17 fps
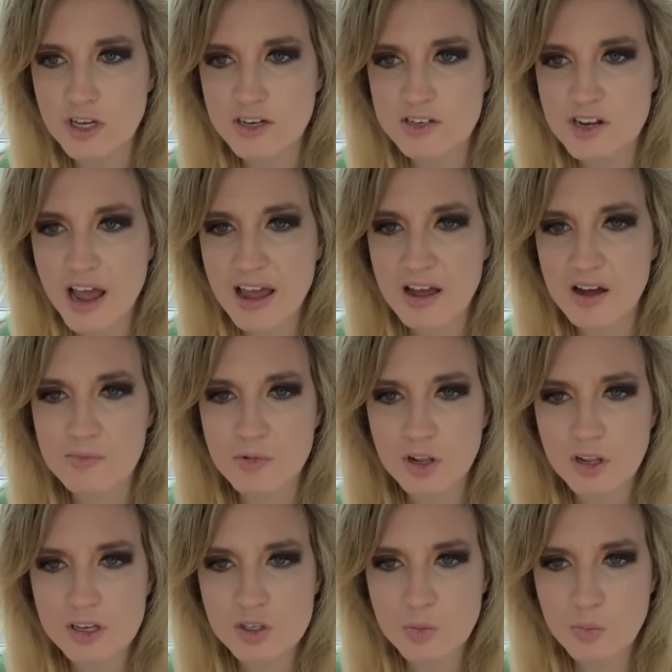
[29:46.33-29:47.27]
Zendaya,
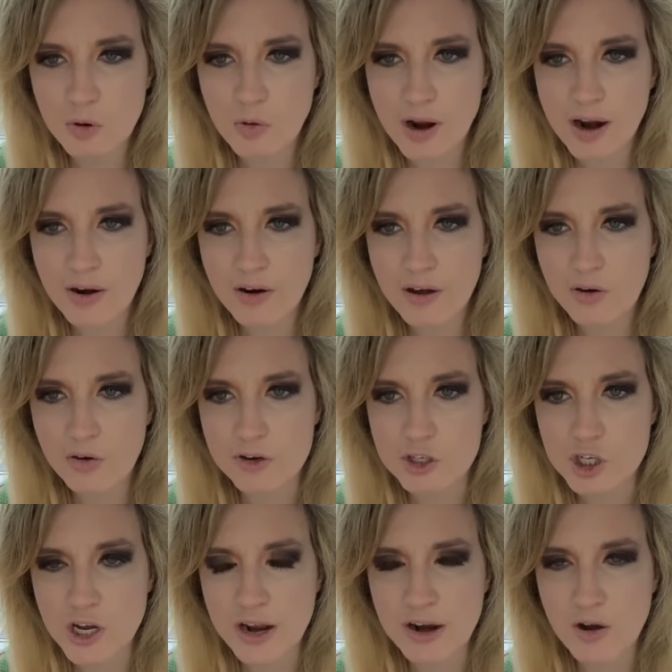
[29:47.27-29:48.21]
Melissa Barrera, or
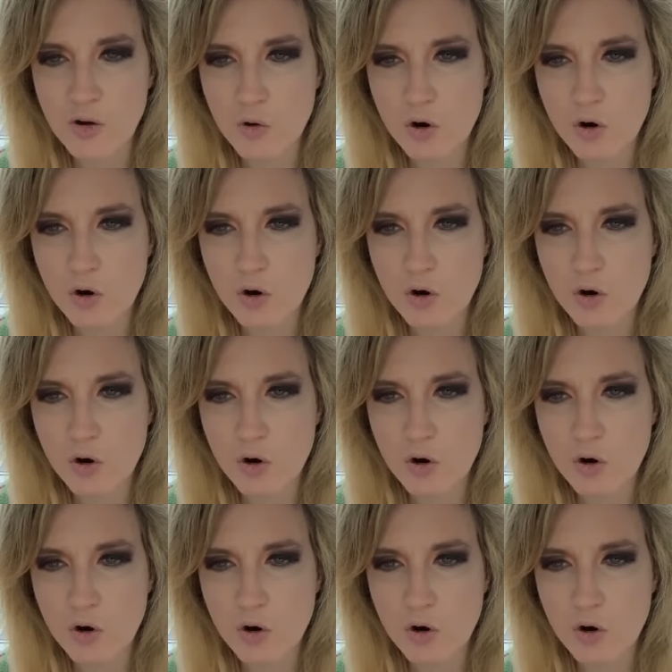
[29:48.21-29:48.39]
Jenna